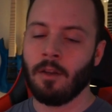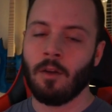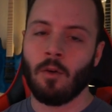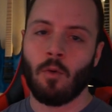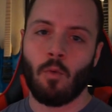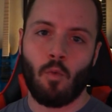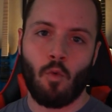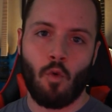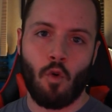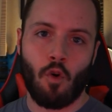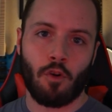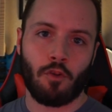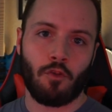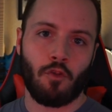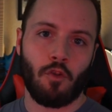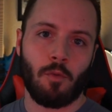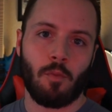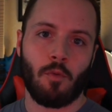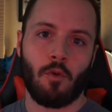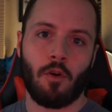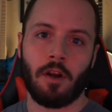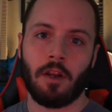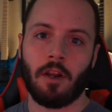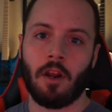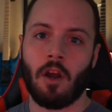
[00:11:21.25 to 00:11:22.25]
War
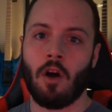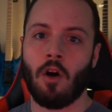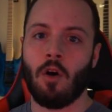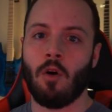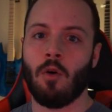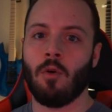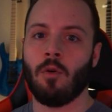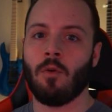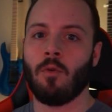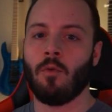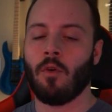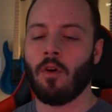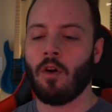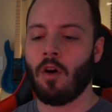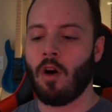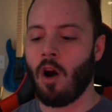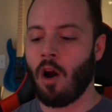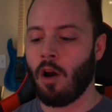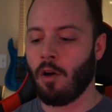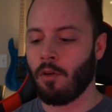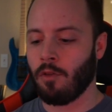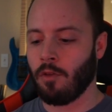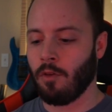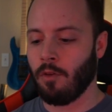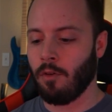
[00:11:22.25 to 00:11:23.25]
2.0, where
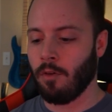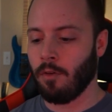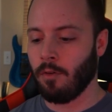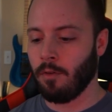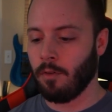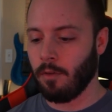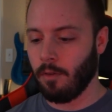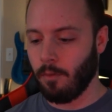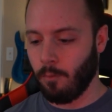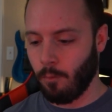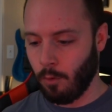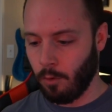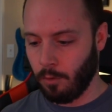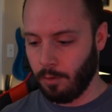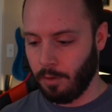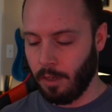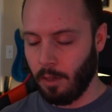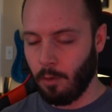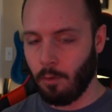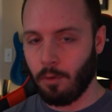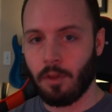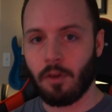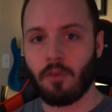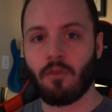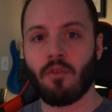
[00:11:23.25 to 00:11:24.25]
Arthur will deal
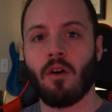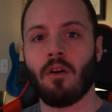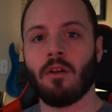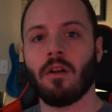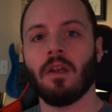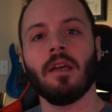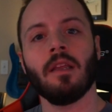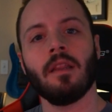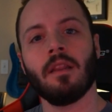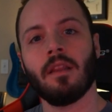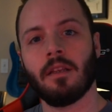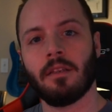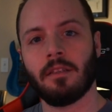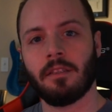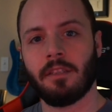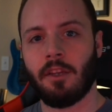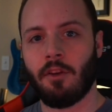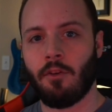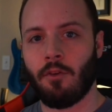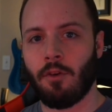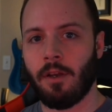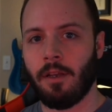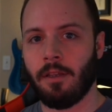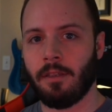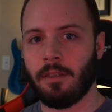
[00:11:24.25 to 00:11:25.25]
with Agrona in this
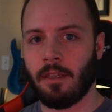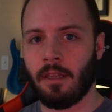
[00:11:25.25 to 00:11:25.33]
series,